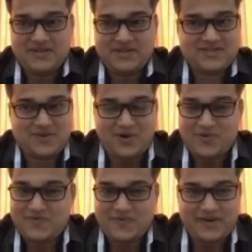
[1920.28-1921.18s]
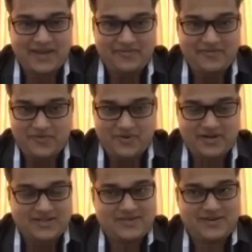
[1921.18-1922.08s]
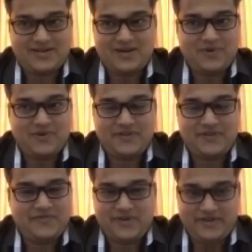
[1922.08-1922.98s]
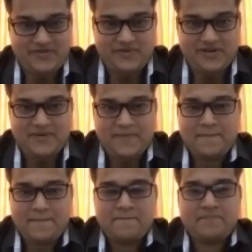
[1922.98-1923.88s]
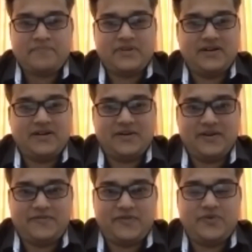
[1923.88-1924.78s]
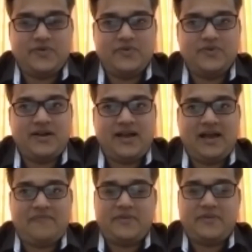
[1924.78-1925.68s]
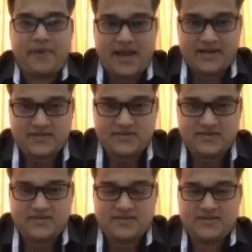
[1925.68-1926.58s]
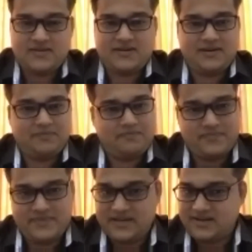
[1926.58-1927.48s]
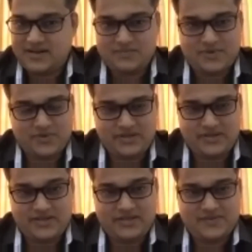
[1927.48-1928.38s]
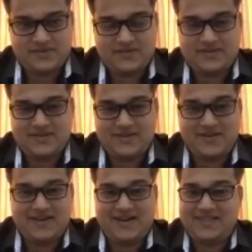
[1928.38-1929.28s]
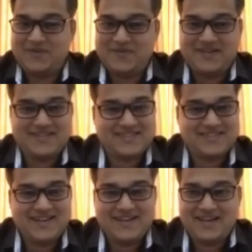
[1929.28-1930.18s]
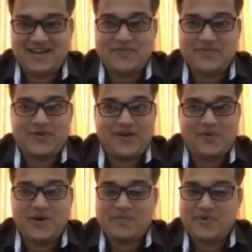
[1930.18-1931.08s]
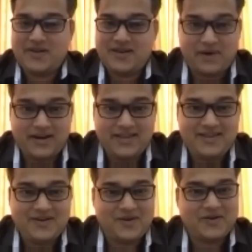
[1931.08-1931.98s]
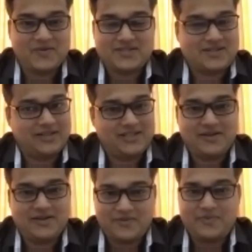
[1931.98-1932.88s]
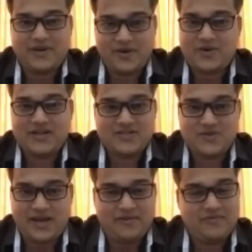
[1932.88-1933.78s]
not for everyone, it's not a cup of tea for everyone. If you have that passion, uh, then come to litigation, okay. Otherwise, if you're going behind money or some other priorities you have,